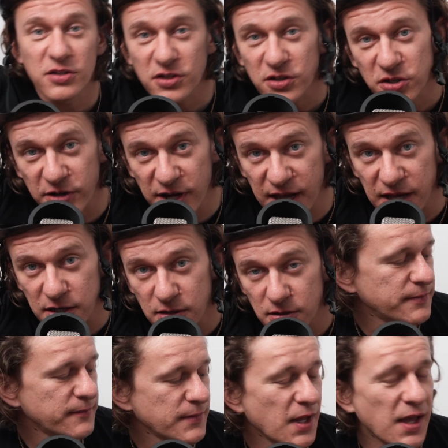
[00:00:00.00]
Your head.
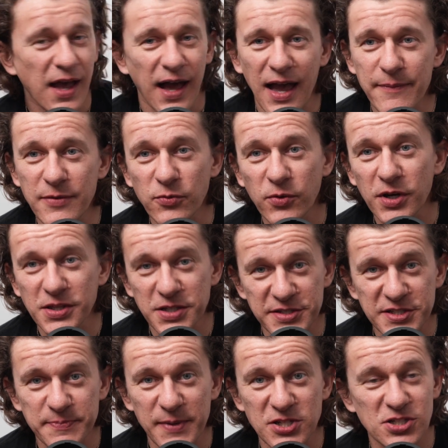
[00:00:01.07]
I've been wearing this
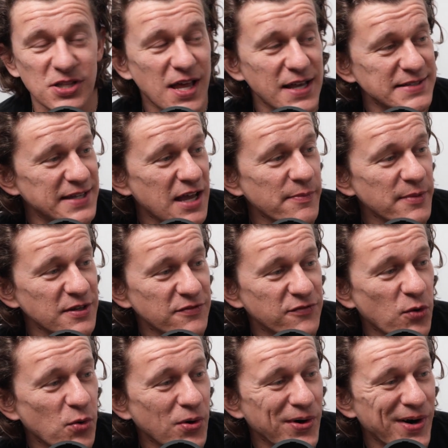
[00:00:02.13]
specialized helmet
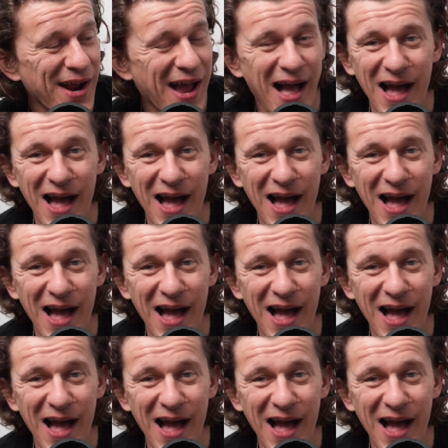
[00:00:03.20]
for,